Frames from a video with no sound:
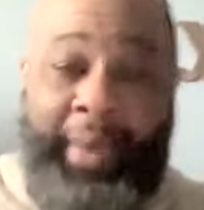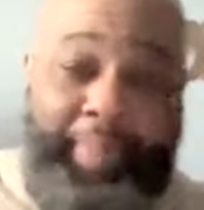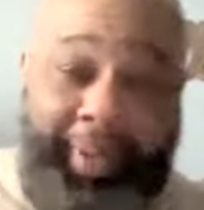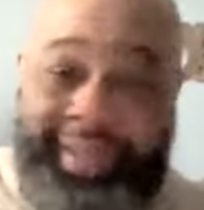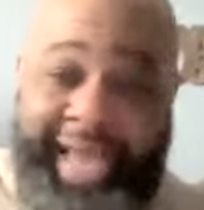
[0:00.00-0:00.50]
I'll
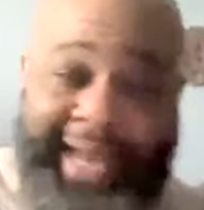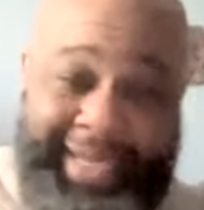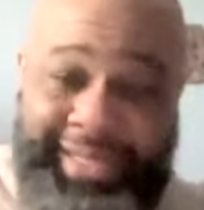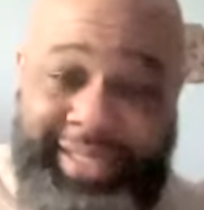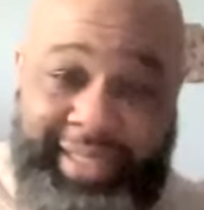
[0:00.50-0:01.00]
put that
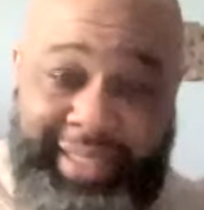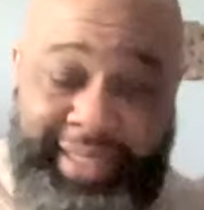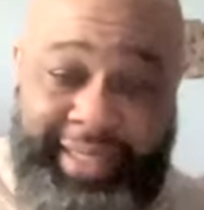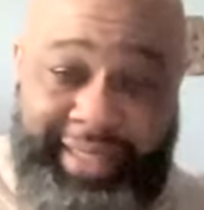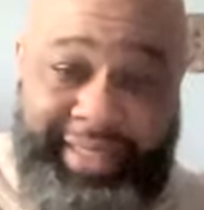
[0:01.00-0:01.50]
into
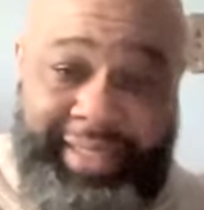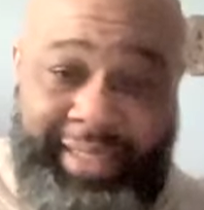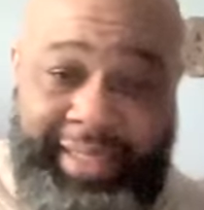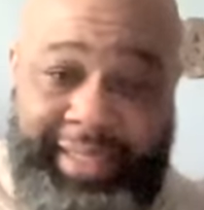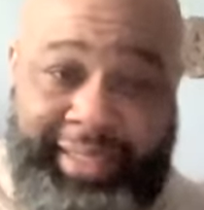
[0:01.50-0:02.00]

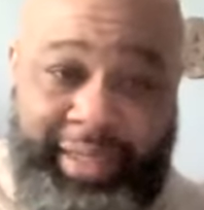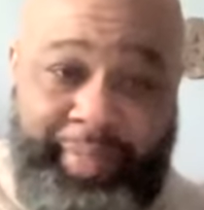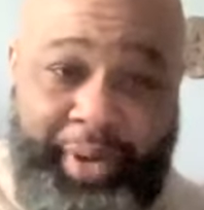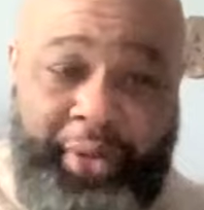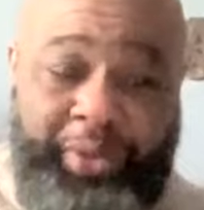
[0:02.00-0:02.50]
the
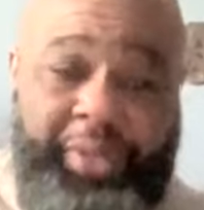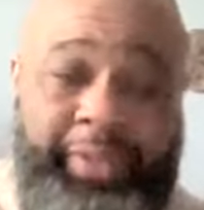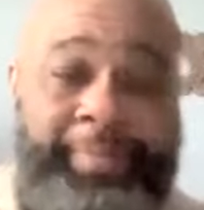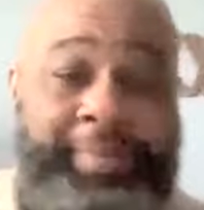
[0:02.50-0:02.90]
post.